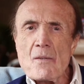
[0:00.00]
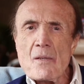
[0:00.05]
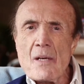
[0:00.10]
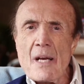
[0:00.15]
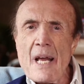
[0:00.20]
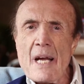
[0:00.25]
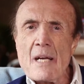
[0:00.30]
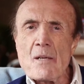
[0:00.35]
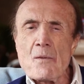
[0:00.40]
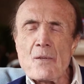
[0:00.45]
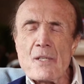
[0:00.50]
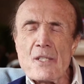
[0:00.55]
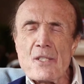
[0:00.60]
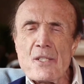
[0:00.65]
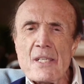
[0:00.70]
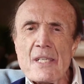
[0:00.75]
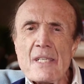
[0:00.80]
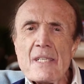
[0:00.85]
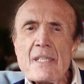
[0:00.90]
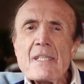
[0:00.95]

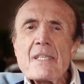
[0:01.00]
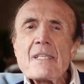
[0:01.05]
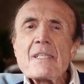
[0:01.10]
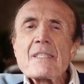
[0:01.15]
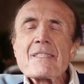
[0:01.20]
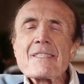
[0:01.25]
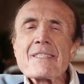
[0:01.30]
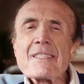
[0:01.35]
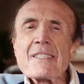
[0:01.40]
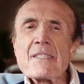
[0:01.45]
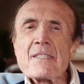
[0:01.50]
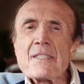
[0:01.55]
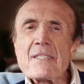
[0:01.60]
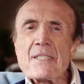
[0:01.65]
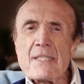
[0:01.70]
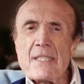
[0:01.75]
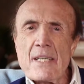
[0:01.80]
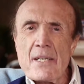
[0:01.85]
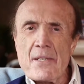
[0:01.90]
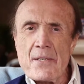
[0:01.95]
language:
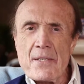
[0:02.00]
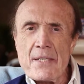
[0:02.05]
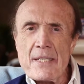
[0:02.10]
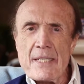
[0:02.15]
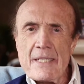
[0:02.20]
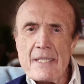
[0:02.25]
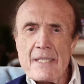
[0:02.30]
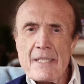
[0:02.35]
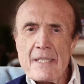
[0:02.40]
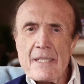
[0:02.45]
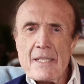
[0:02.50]
sincerity.